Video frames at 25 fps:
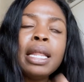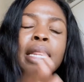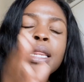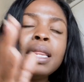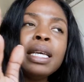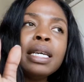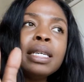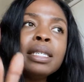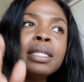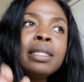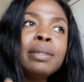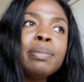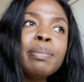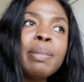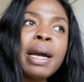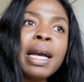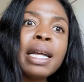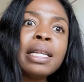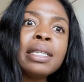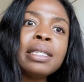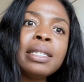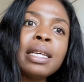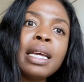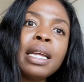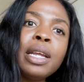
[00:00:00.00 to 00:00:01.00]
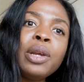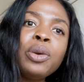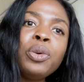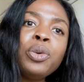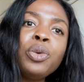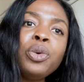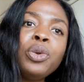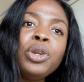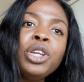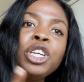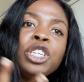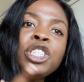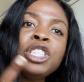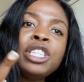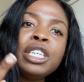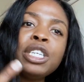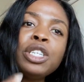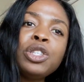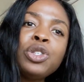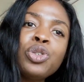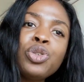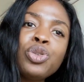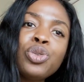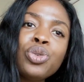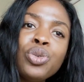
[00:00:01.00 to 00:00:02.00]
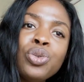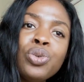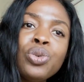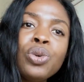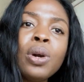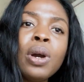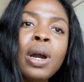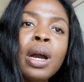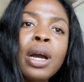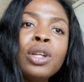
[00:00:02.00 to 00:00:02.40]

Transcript: This man said he could only see two